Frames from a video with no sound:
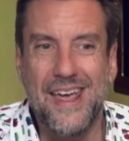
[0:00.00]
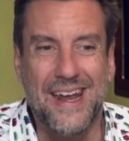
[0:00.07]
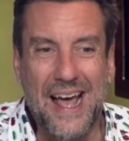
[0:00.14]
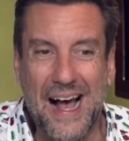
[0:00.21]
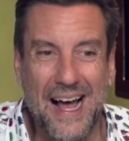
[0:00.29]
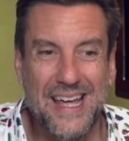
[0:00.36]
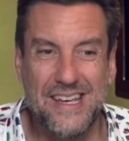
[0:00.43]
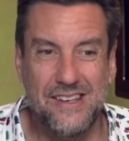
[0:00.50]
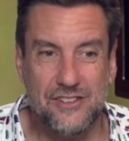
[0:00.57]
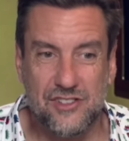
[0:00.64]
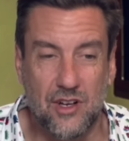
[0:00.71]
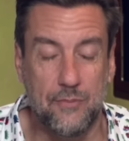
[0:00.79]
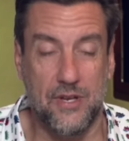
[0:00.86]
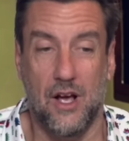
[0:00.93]
it. I
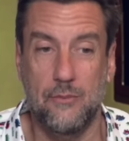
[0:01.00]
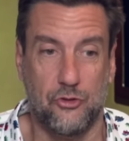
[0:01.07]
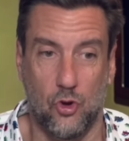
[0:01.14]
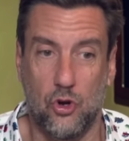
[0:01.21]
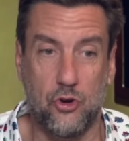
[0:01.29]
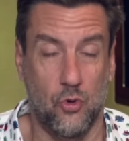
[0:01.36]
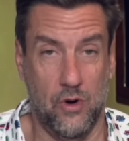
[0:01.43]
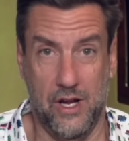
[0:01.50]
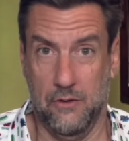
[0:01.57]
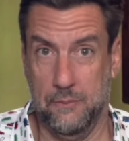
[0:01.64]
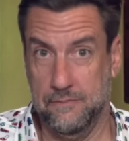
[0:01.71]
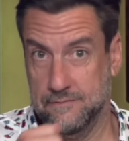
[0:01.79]
sometimes look around.